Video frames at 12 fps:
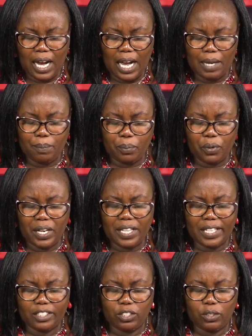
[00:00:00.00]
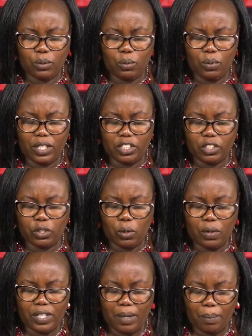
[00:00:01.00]
I pray that you will
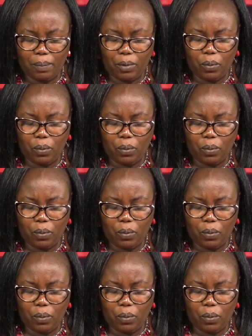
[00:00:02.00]
show them